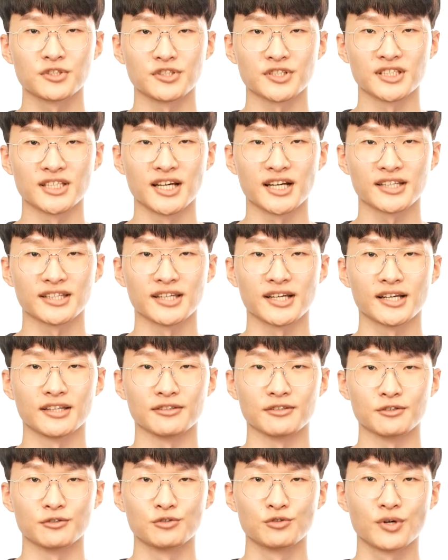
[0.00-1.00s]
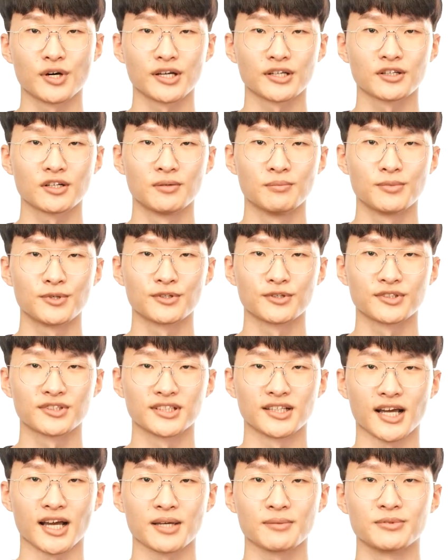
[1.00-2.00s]
to focus on the inconvenience
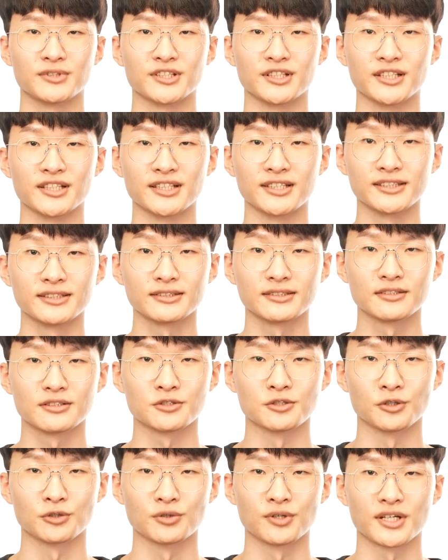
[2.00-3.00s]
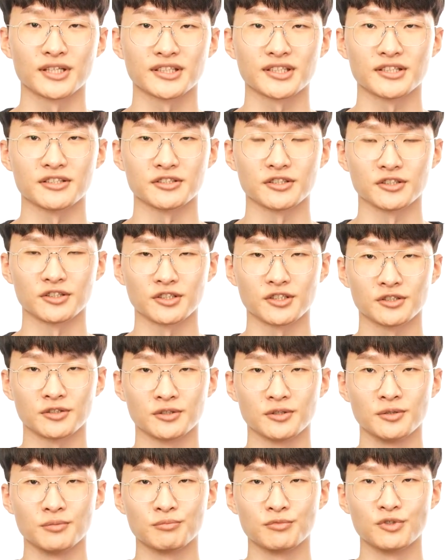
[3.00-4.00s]
that existed in applying the
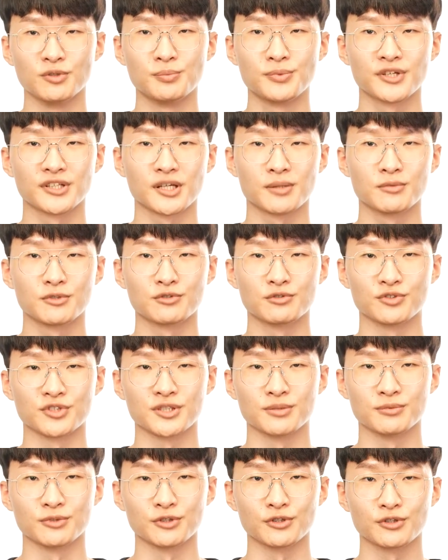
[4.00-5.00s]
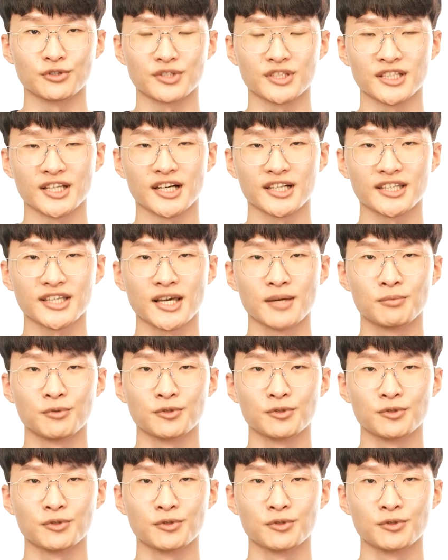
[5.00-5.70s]
UI component library.